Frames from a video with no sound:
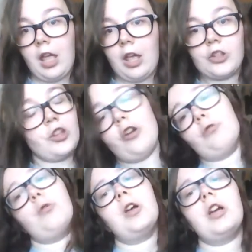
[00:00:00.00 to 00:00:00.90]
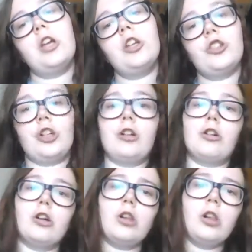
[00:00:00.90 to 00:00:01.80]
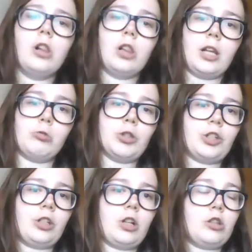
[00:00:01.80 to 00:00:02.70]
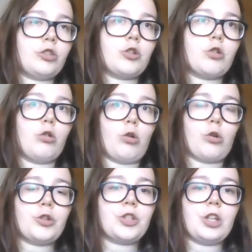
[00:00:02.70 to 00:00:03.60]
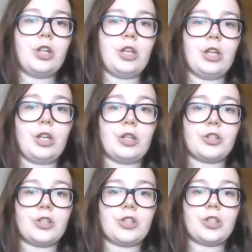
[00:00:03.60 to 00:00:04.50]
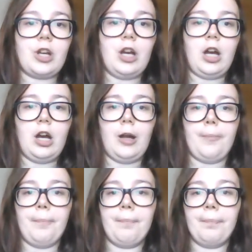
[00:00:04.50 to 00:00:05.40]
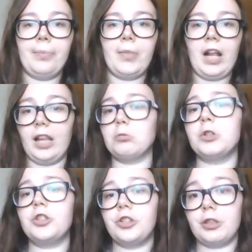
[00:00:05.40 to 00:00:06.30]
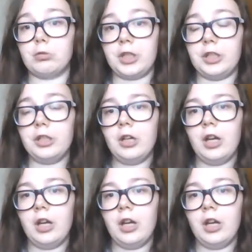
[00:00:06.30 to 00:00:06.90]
So in general, language and culture course is a language degree